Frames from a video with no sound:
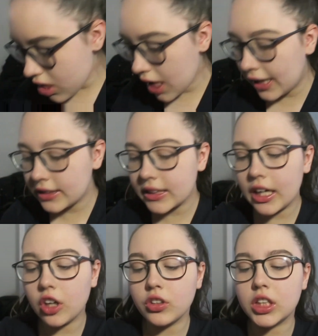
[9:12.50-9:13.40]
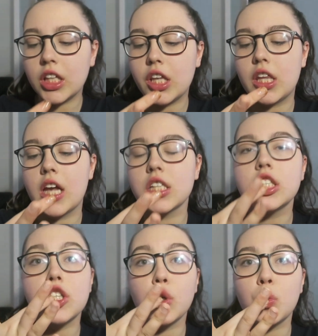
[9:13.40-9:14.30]
Let's get on to the
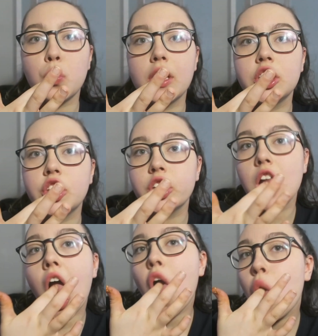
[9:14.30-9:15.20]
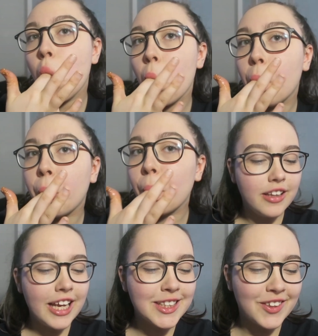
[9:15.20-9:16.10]
next question. The
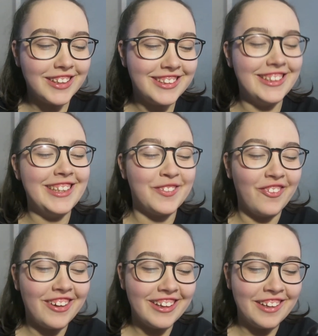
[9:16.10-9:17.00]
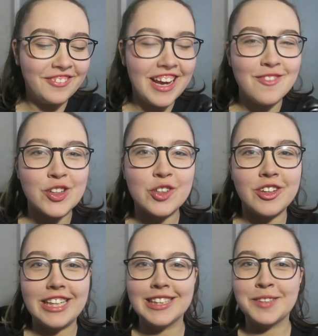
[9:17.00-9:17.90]
next question is, what are your favourite
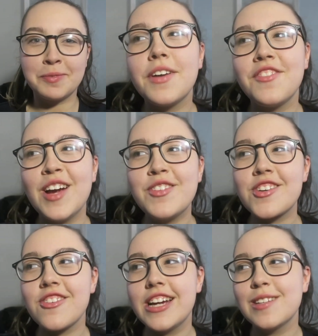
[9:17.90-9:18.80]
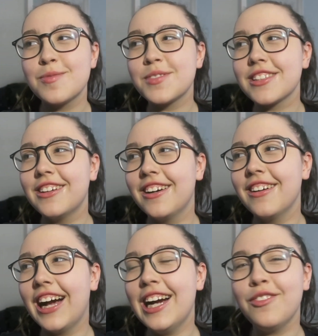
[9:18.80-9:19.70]
crisps? My favourite crisps,
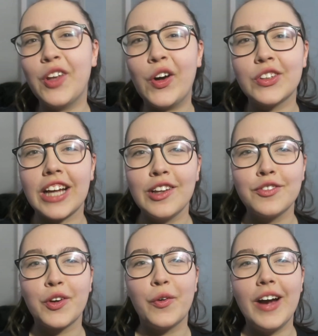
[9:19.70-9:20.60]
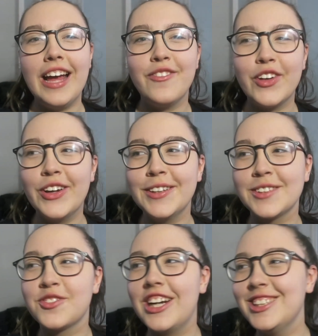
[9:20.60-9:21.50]
I have loads. I love Quavers,
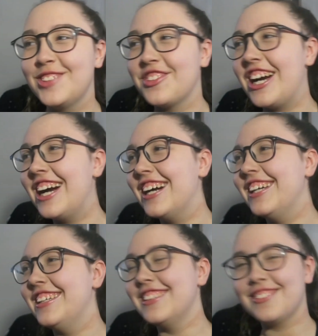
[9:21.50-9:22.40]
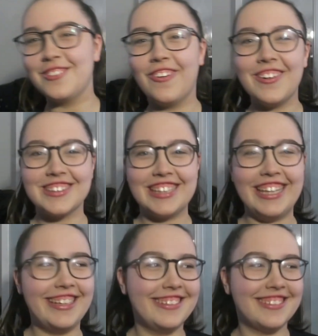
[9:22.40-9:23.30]
French fries, what's
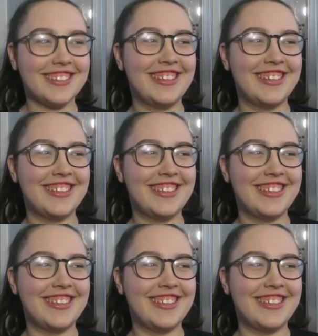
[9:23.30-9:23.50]
it?